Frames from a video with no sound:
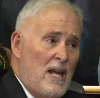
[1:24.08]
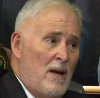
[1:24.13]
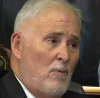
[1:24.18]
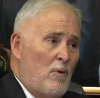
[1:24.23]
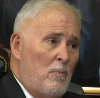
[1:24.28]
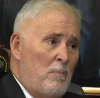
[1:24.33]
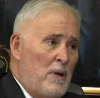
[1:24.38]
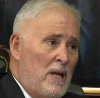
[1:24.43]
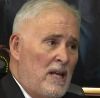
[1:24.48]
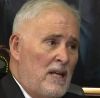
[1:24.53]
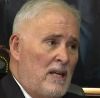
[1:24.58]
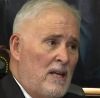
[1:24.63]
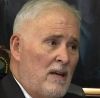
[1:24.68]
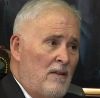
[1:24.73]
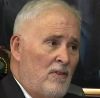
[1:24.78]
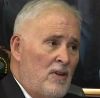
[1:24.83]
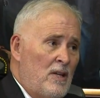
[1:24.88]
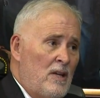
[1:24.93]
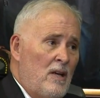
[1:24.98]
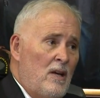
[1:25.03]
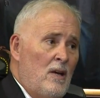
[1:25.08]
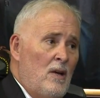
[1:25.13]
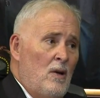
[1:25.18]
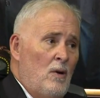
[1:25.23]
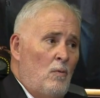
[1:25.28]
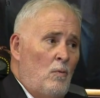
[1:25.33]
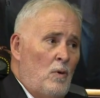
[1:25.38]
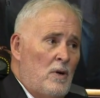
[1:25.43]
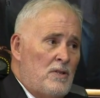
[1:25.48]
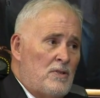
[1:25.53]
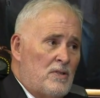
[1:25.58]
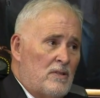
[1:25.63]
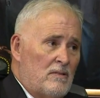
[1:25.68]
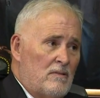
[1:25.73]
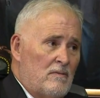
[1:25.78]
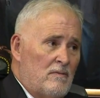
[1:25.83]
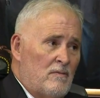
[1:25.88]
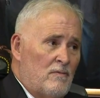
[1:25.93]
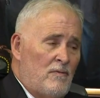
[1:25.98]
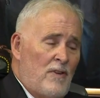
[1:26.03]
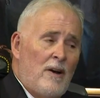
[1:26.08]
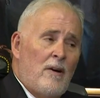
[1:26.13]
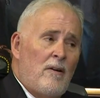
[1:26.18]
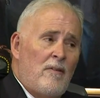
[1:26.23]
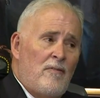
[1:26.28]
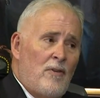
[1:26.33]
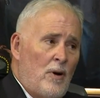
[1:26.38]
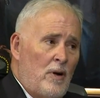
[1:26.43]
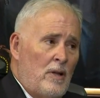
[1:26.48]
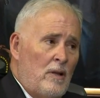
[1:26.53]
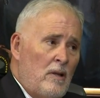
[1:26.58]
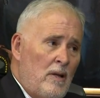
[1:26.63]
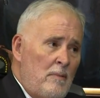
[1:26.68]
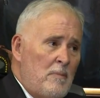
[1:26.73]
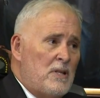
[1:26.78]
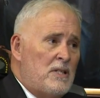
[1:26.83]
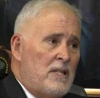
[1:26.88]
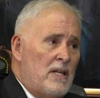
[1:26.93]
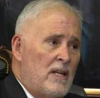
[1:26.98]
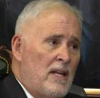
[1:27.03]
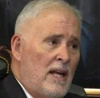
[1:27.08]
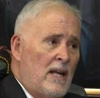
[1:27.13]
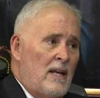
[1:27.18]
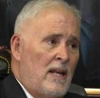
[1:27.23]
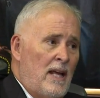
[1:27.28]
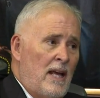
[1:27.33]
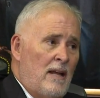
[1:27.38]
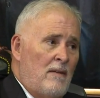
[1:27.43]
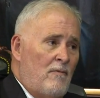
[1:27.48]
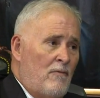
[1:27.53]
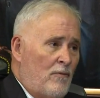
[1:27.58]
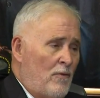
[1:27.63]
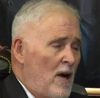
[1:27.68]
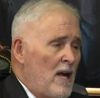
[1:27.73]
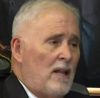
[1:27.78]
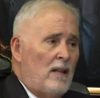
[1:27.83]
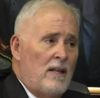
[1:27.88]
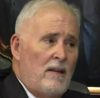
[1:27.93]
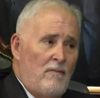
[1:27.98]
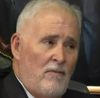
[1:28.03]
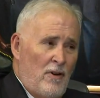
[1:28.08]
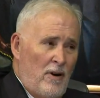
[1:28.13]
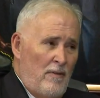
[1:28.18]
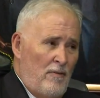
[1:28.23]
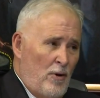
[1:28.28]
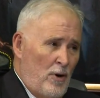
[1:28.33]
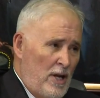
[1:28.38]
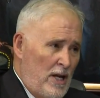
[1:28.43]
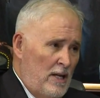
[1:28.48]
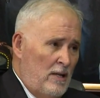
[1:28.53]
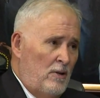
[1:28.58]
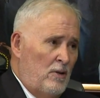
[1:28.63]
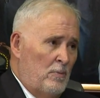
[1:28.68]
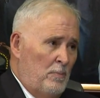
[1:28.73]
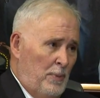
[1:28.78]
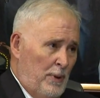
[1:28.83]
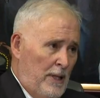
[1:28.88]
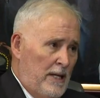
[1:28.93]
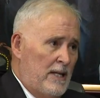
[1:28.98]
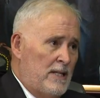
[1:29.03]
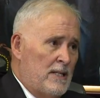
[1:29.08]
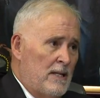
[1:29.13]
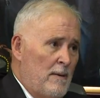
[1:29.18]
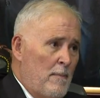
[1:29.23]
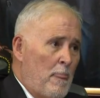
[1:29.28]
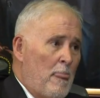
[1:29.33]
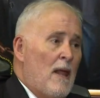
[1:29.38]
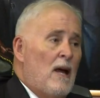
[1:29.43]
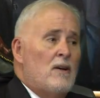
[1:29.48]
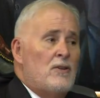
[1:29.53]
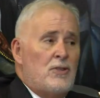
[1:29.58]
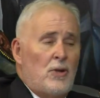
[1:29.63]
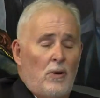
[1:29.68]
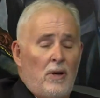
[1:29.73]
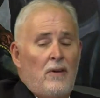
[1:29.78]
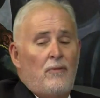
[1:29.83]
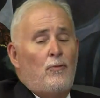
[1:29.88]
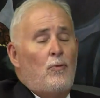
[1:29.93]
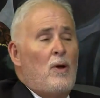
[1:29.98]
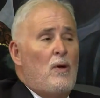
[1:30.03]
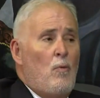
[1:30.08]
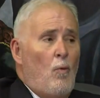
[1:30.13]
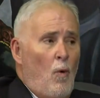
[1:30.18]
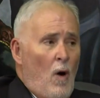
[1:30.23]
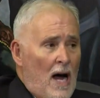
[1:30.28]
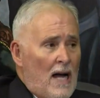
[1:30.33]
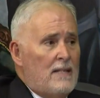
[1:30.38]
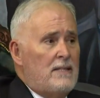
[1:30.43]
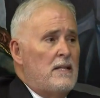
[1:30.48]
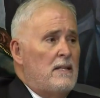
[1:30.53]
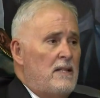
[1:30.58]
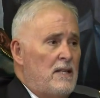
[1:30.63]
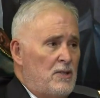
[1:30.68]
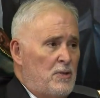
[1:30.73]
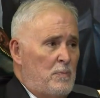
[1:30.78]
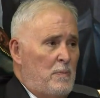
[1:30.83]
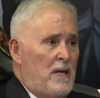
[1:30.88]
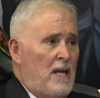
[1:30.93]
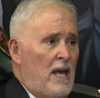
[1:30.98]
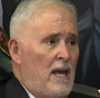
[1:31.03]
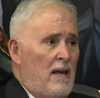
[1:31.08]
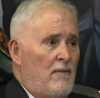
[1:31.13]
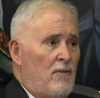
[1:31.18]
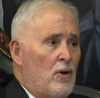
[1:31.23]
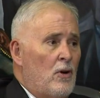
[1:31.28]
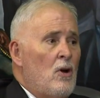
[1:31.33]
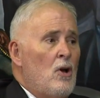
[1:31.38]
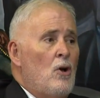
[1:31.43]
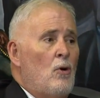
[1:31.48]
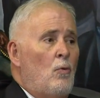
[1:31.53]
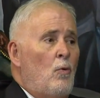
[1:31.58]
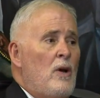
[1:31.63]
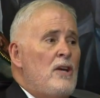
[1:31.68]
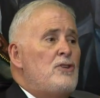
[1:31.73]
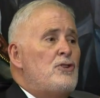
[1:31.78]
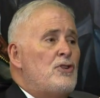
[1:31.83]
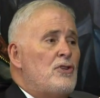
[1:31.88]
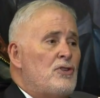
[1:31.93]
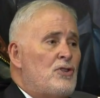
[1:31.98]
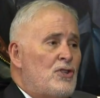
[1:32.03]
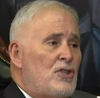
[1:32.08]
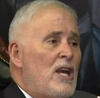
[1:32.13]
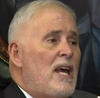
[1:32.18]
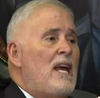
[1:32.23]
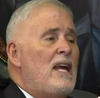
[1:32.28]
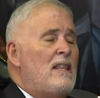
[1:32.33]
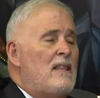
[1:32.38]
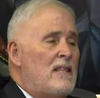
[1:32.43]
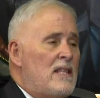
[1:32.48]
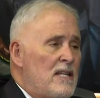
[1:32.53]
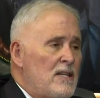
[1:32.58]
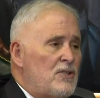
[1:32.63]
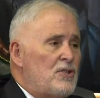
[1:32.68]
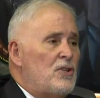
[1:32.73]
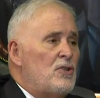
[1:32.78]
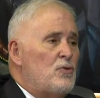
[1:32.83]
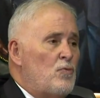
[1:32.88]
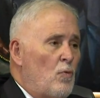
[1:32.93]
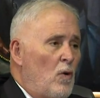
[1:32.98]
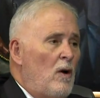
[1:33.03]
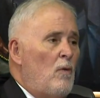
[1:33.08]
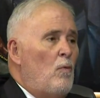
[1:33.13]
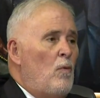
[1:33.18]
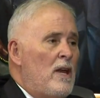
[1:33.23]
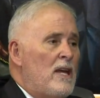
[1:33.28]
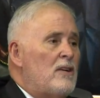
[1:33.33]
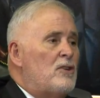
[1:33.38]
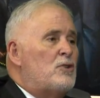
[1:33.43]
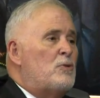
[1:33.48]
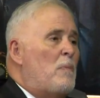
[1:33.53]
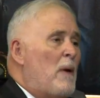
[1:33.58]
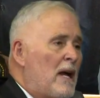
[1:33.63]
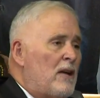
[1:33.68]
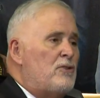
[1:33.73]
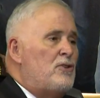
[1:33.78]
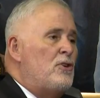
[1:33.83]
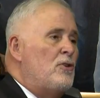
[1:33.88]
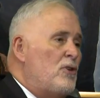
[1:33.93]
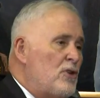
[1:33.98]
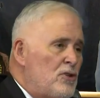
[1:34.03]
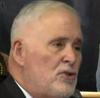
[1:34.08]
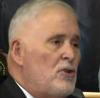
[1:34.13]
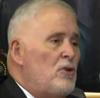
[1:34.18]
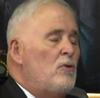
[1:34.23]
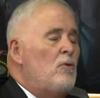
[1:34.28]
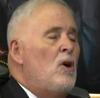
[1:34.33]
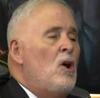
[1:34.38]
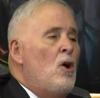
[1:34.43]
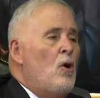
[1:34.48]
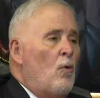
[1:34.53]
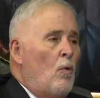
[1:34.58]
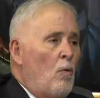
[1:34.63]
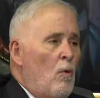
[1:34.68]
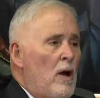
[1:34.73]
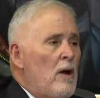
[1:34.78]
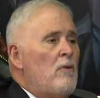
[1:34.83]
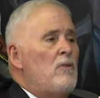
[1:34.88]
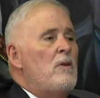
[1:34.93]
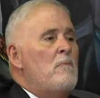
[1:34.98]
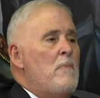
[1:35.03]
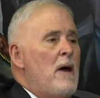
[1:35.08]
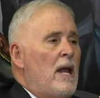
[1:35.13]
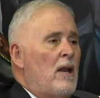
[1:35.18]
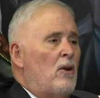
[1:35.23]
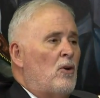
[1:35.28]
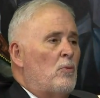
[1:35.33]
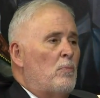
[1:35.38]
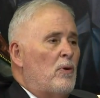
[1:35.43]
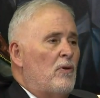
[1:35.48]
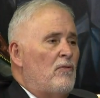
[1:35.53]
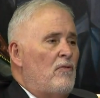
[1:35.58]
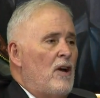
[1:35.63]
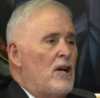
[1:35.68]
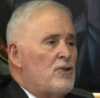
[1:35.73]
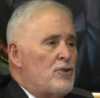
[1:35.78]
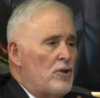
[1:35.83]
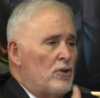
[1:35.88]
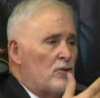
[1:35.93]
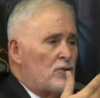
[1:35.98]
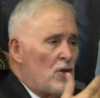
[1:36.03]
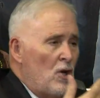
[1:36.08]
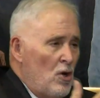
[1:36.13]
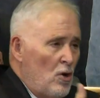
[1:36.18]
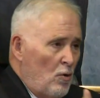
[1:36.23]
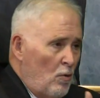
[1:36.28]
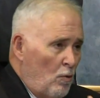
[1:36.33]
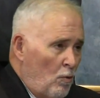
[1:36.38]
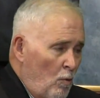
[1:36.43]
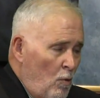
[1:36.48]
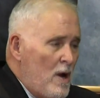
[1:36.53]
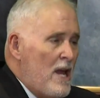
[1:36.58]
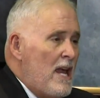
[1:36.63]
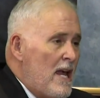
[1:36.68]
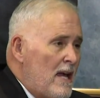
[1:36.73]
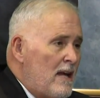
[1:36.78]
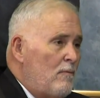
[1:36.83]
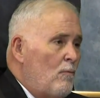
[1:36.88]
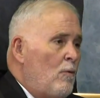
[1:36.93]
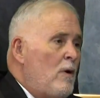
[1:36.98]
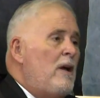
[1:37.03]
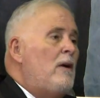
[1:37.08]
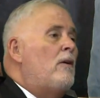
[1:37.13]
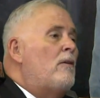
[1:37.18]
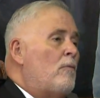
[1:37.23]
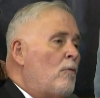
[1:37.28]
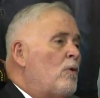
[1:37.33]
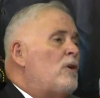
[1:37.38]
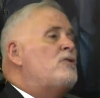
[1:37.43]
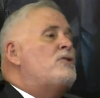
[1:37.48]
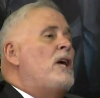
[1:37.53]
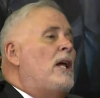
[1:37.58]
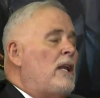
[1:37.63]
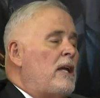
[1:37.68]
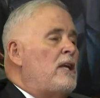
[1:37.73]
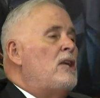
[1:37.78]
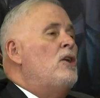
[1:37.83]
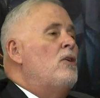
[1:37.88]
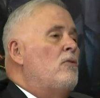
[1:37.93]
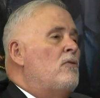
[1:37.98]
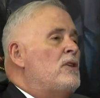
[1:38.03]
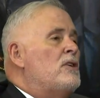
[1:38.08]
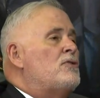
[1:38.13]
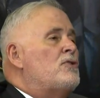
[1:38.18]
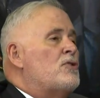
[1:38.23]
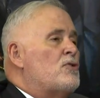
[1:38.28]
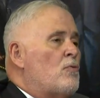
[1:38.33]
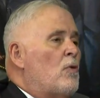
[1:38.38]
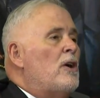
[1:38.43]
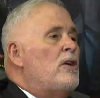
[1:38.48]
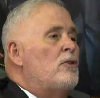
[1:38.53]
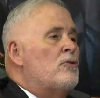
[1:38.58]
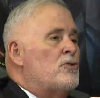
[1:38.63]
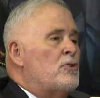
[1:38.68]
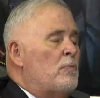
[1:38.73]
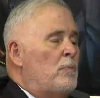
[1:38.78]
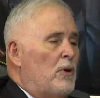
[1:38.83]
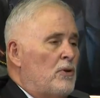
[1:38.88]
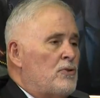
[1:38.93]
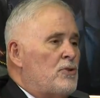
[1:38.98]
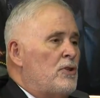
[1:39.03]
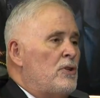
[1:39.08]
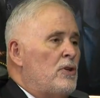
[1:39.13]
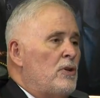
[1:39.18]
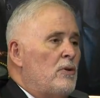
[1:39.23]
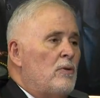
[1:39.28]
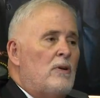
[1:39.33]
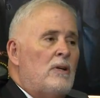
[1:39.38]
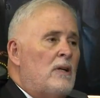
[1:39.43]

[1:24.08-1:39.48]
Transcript: they were being given was very, very limited and frankly, very, very incomplete. So if we wanted this behavior, we should say, this is what we expect you to do. We're the medical professionals. We're telling you this is what you're supposed to do.